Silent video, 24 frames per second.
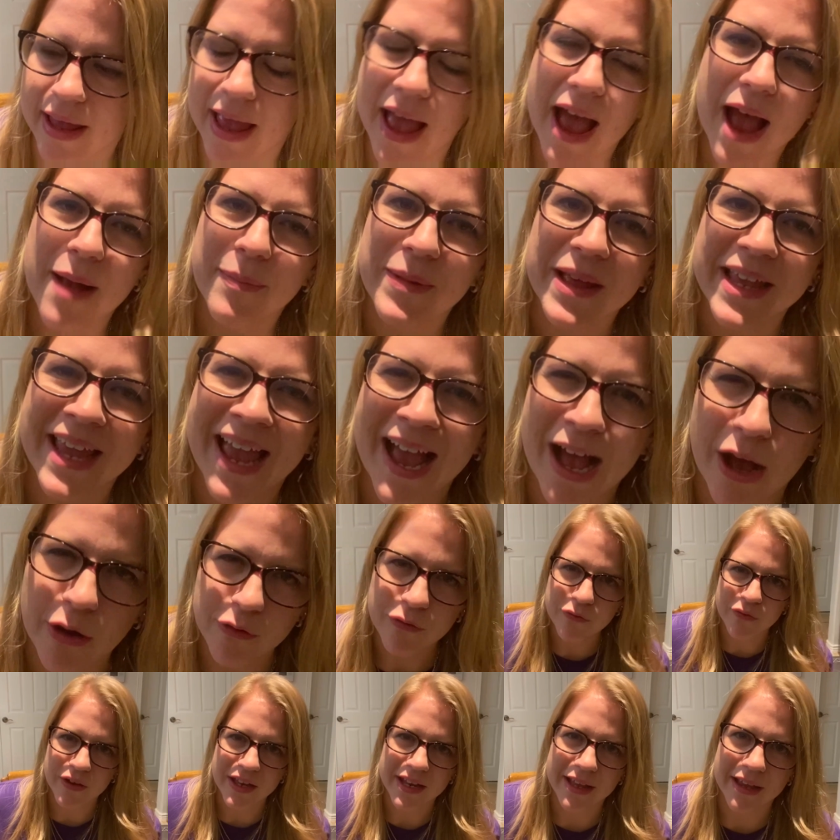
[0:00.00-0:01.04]
I'm like, how
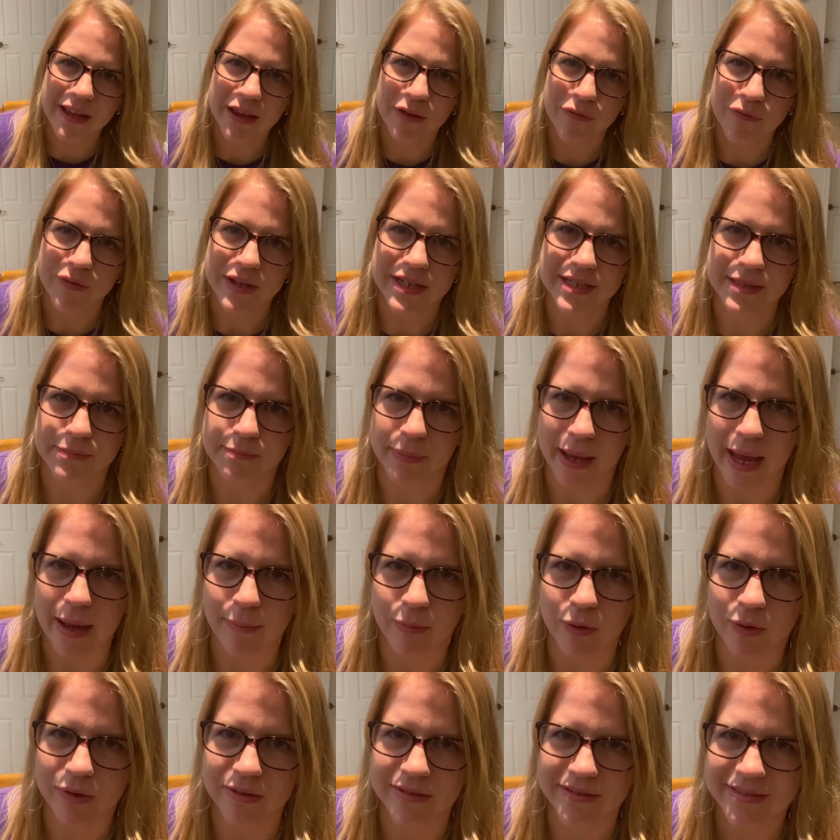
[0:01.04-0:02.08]
fitting if it's
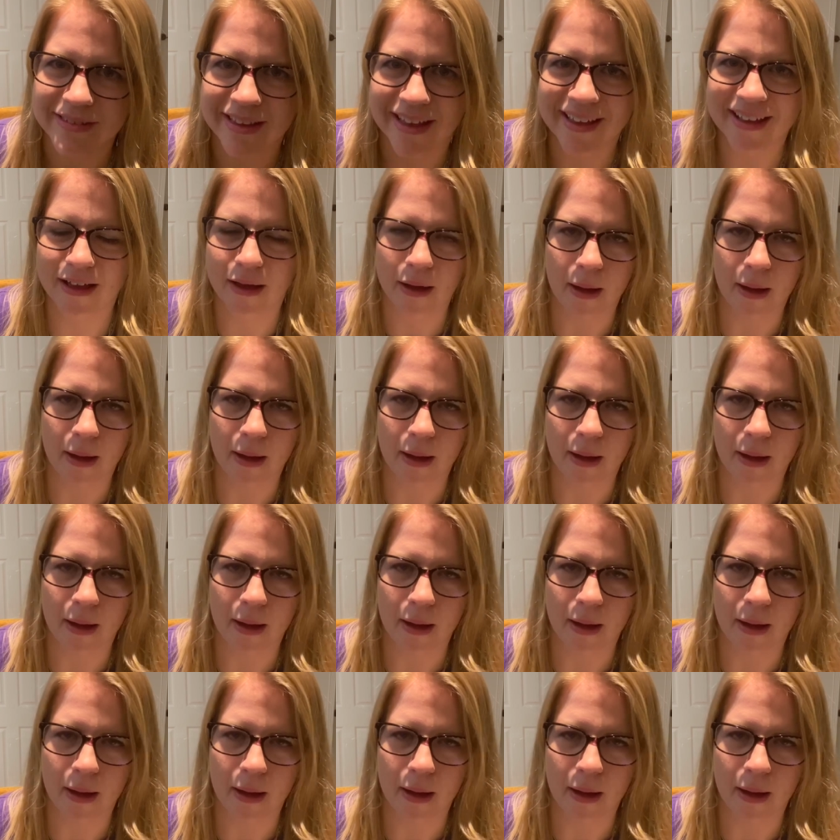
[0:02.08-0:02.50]
Babel, like